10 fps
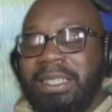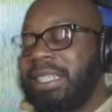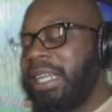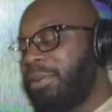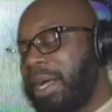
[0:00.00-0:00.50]

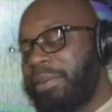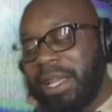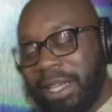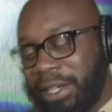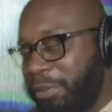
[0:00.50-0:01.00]
said, I wrapped
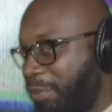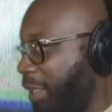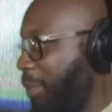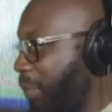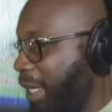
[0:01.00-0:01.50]

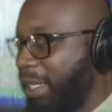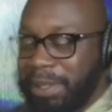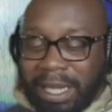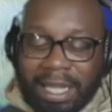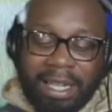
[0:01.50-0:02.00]
150 pegs,
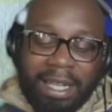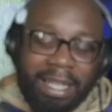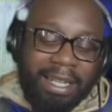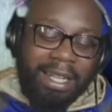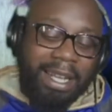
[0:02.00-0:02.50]
I got
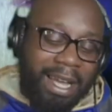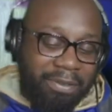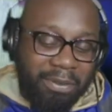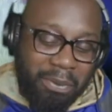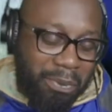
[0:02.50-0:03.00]
100 left.